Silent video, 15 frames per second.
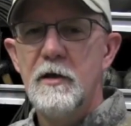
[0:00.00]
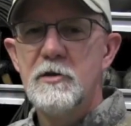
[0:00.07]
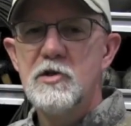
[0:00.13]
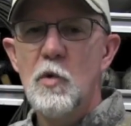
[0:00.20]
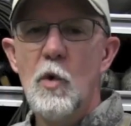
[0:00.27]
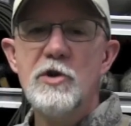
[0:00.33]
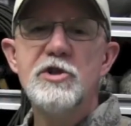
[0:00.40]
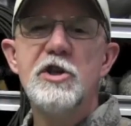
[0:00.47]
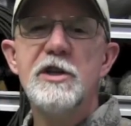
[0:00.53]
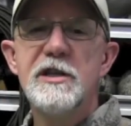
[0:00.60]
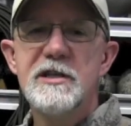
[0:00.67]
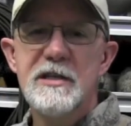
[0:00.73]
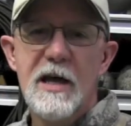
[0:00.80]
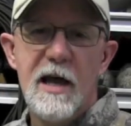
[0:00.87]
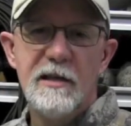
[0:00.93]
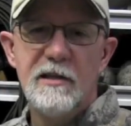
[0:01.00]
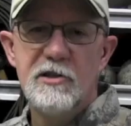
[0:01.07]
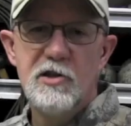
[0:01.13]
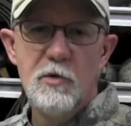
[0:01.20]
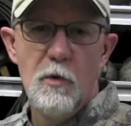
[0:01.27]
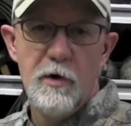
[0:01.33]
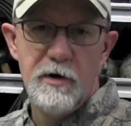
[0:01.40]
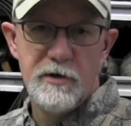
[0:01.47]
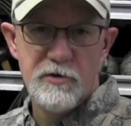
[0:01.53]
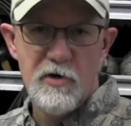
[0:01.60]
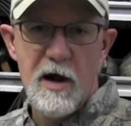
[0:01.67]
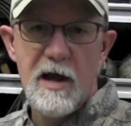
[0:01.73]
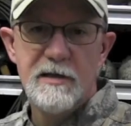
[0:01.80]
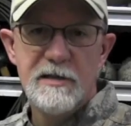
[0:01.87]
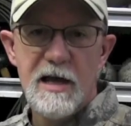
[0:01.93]
So once you decide that you want to
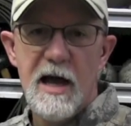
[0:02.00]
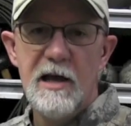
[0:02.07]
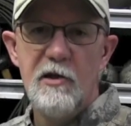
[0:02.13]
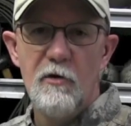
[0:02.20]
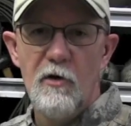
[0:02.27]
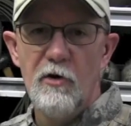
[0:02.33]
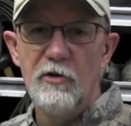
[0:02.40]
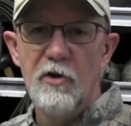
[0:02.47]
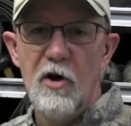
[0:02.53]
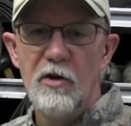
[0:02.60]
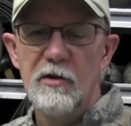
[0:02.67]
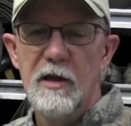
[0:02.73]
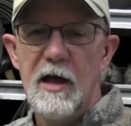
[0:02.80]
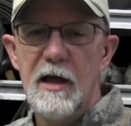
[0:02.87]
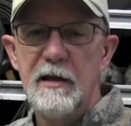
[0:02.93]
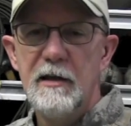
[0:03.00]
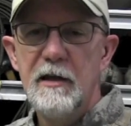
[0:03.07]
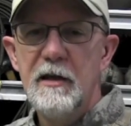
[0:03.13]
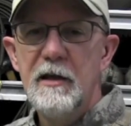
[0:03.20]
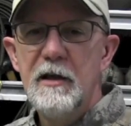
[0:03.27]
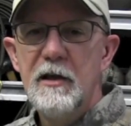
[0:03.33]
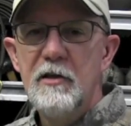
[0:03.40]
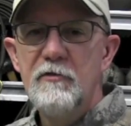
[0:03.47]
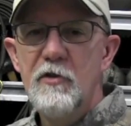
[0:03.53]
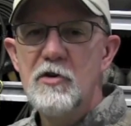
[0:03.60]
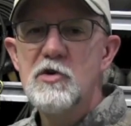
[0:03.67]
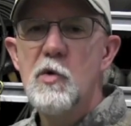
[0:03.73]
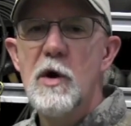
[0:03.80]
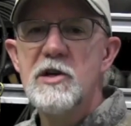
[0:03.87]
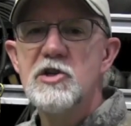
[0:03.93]
try and tie your own long line,
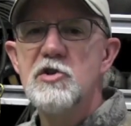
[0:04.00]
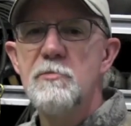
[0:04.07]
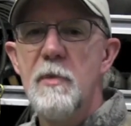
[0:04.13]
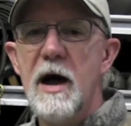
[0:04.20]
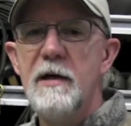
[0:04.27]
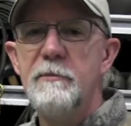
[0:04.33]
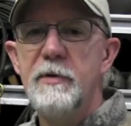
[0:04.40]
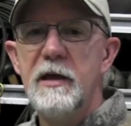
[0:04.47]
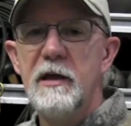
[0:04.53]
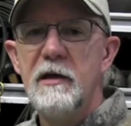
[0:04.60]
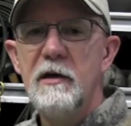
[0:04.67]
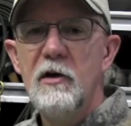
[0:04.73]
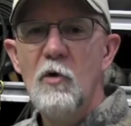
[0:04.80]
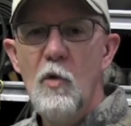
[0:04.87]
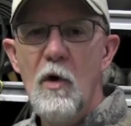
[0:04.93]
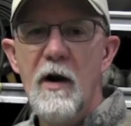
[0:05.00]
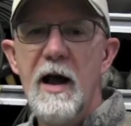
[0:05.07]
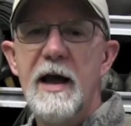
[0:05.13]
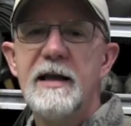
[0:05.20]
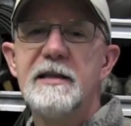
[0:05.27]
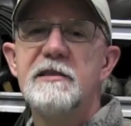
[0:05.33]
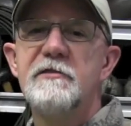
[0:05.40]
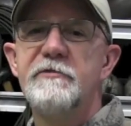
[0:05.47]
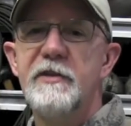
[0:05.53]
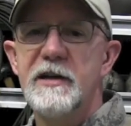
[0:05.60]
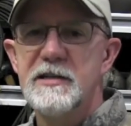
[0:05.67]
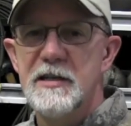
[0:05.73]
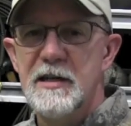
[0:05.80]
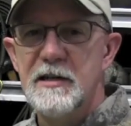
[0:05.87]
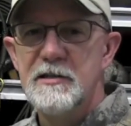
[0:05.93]
first question might be, where do I get the
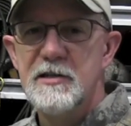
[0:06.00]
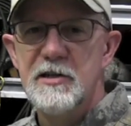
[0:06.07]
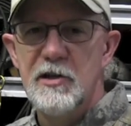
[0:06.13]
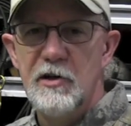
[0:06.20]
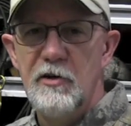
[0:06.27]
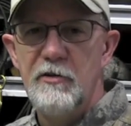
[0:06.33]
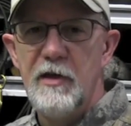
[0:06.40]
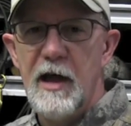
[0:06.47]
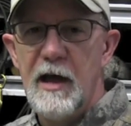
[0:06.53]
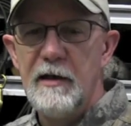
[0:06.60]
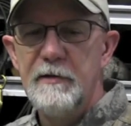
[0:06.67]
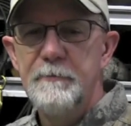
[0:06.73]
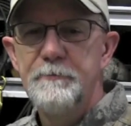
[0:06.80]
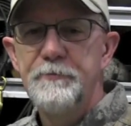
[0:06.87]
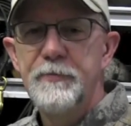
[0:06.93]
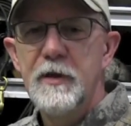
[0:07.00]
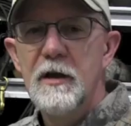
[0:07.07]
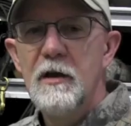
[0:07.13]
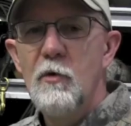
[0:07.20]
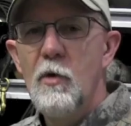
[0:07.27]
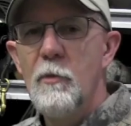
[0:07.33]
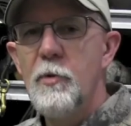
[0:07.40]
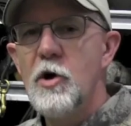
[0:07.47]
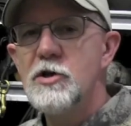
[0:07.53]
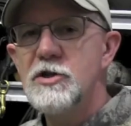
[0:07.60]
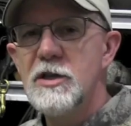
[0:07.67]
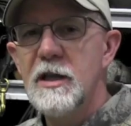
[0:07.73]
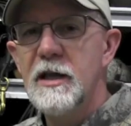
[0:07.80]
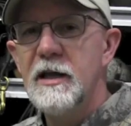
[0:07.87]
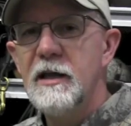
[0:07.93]
fixings to do that? Well,
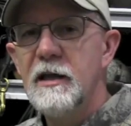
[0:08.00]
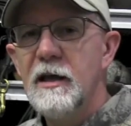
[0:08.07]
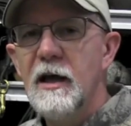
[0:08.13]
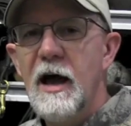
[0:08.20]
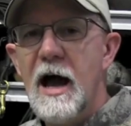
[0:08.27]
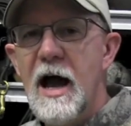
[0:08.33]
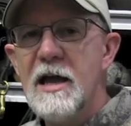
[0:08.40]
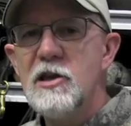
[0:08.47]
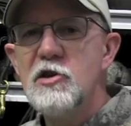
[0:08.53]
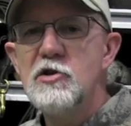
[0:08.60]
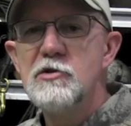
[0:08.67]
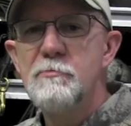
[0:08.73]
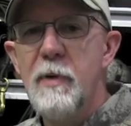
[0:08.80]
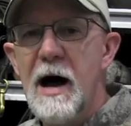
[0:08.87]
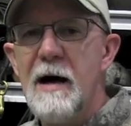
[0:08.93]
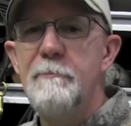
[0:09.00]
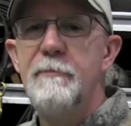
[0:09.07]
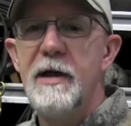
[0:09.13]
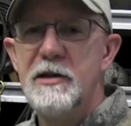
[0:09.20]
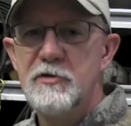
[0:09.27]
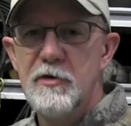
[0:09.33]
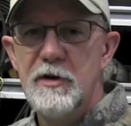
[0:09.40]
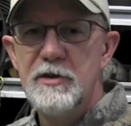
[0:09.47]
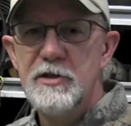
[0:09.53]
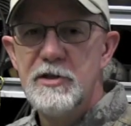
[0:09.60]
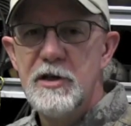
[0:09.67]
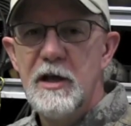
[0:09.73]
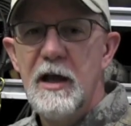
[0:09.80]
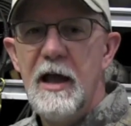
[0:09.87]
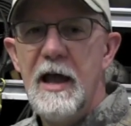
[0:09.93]
personally, I use Bob
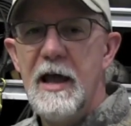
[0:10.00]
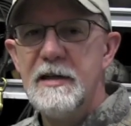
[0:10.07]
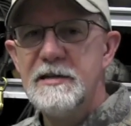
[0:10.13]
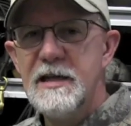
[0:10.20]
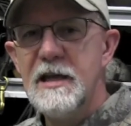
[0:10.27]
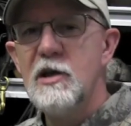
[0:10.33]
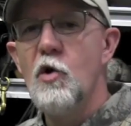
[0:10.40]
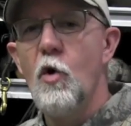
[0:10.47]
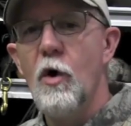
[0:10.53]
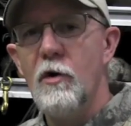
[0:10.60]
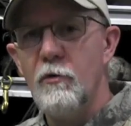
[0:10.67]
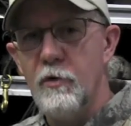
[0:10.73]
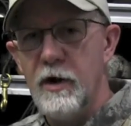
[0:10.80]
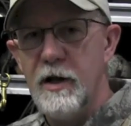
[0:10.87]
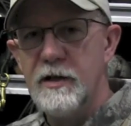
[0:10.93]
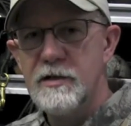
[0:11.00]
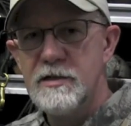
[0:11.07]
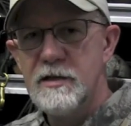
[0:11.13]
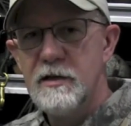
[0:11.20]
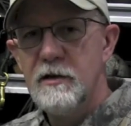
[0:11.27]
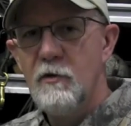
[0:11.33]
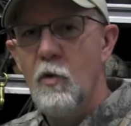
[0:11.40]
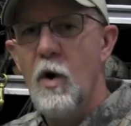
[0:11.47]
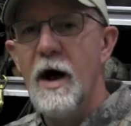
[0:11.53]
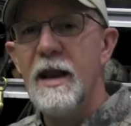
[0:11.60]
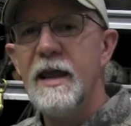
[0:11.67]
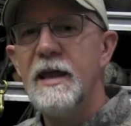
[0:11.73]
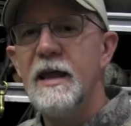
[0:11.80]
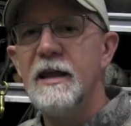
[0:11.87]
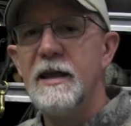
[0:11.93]
Metrich at Decoy Rigs,
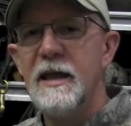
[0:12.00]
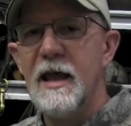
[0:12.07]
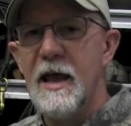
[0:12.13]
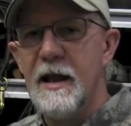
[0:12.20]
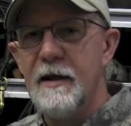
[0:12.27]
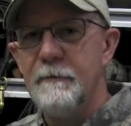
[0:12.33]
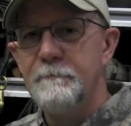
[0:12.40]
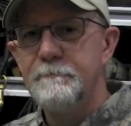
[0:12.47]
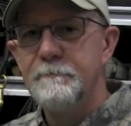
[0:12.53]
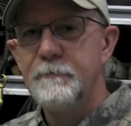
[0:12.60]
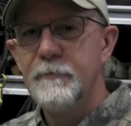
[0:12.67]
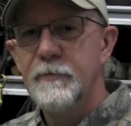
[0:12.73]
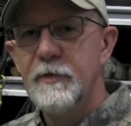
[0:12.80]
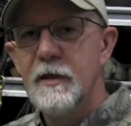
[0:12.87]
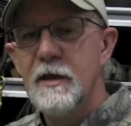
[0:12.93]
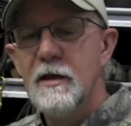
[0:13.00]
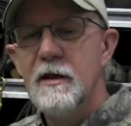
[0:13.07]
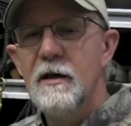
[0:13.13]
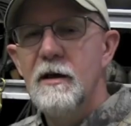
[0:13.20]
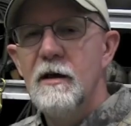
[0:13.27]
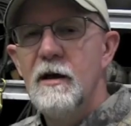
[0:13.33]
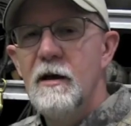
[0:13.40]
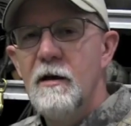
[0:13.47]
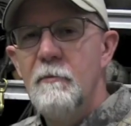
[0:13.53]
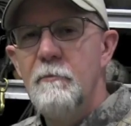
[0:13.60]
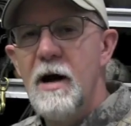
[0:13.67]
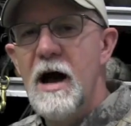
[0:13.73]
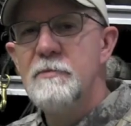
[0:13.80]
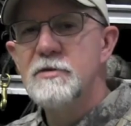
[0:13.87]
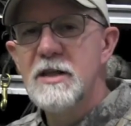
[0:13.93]
Whiting, Indiana.
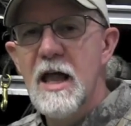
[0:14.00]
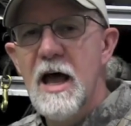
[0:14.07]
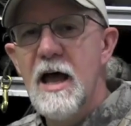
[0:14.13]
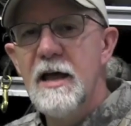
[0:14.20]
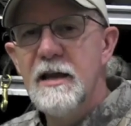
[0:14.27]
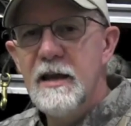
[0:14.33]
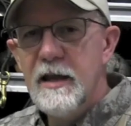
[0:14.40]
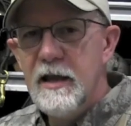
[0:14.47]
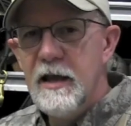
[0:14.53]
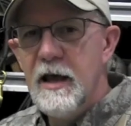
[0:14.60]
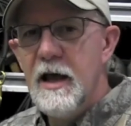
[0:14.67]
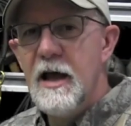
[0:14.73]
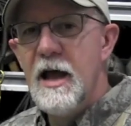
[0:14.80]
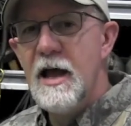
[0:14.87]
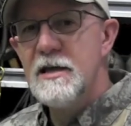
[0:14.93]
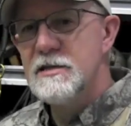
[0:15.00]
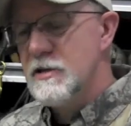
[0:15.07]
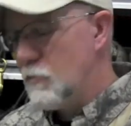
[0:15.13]
Bob's line has